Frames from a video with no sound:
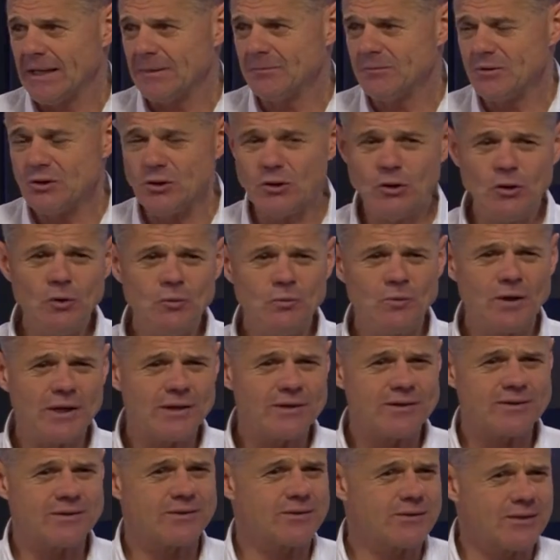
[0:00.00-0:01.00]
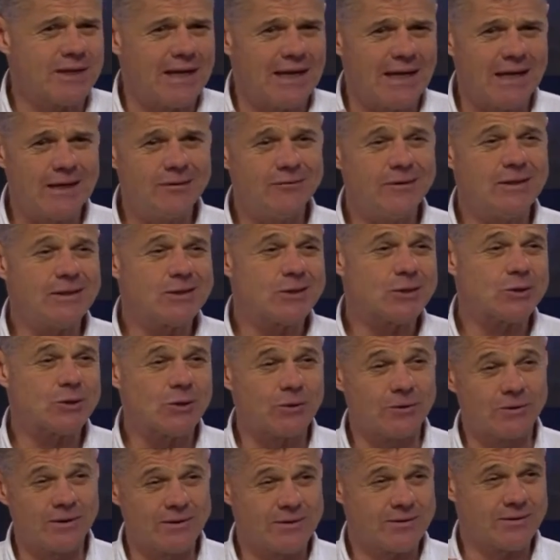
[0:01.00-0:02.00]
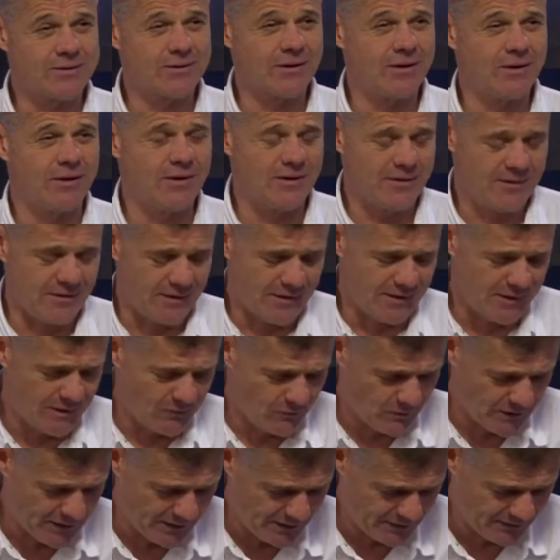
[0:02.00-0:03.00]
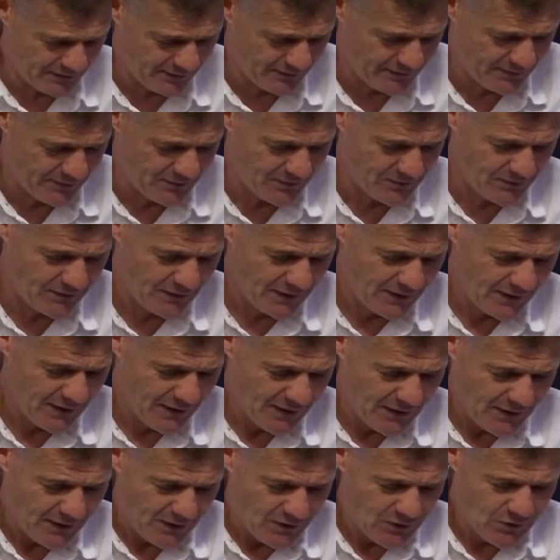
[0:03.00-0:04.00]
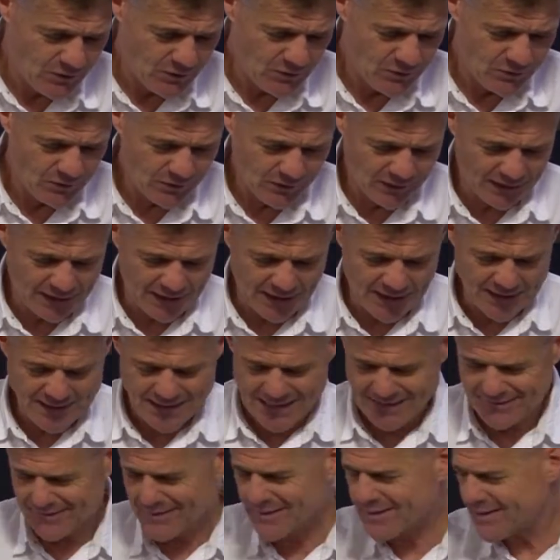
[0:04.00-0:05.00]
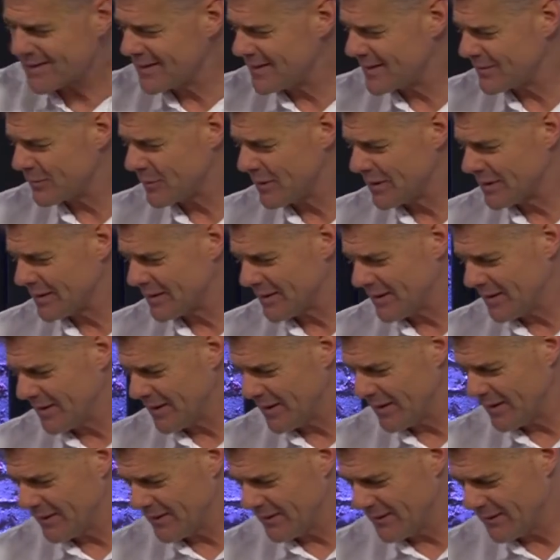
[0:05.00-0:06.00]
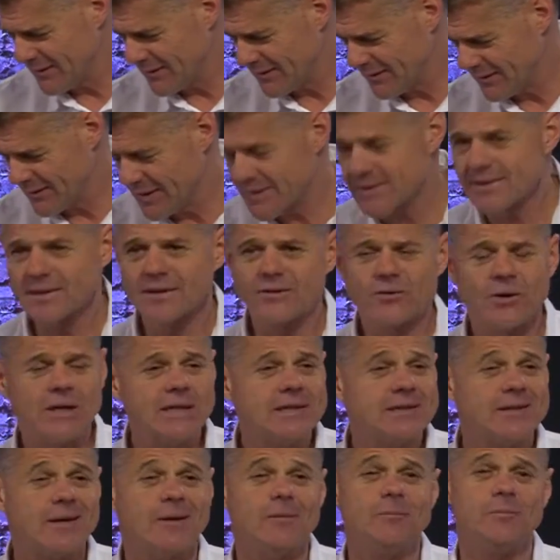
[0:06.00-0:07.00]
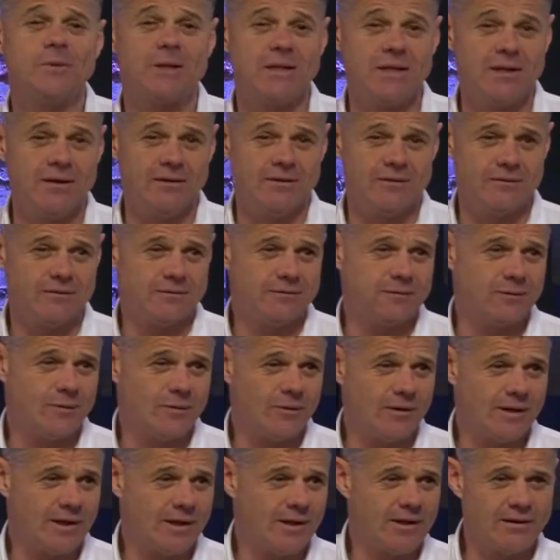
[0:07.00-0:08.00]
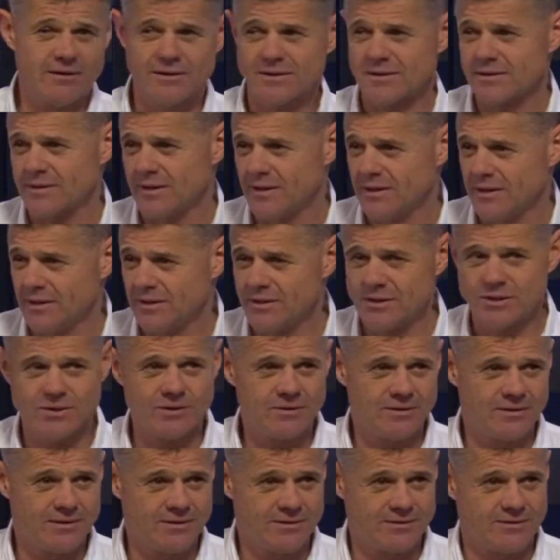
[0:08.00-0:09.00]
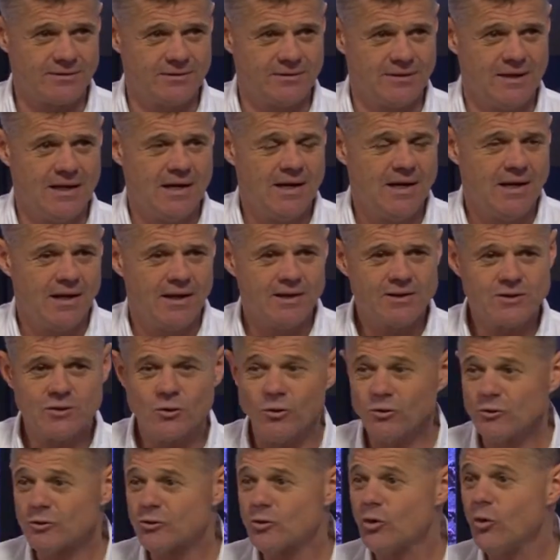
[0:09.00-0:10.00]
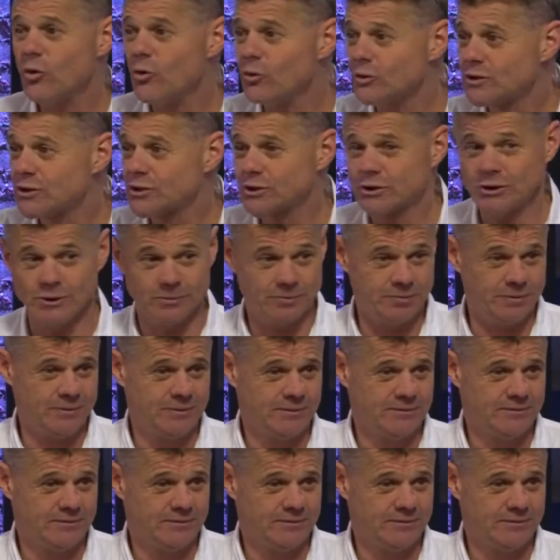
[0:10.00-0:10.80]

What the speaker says: you must have insurance to go on the highway. And this is what, there's a great company for getting this kind of insurance. It's called Courtship.